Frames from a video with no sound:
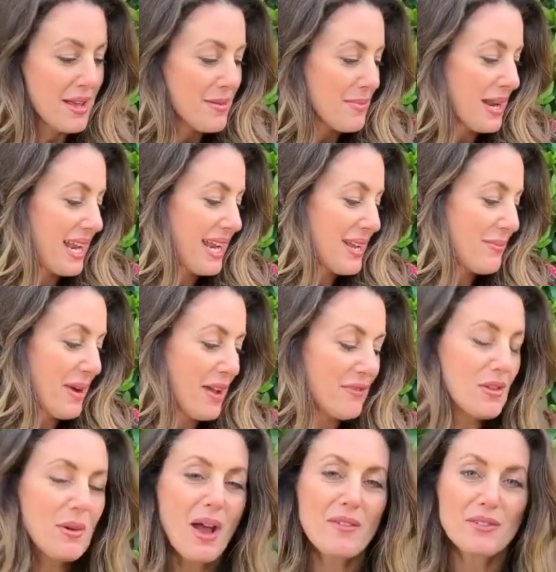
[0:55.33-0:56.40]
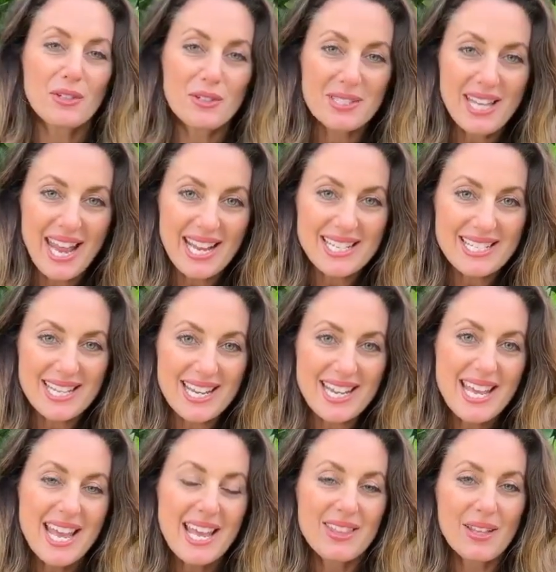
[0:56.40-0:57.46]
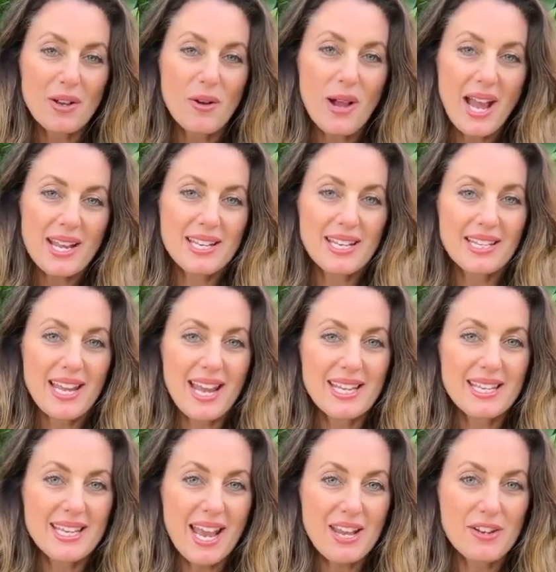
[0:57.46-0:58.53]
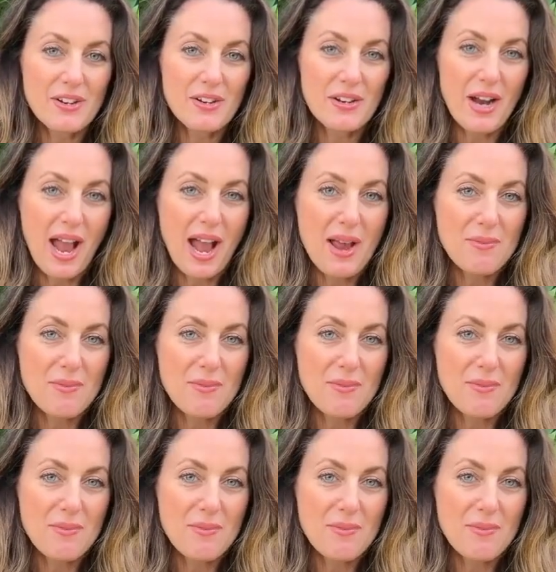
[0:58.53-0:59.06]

But anyway, if you have yours handy, then go ahead and get your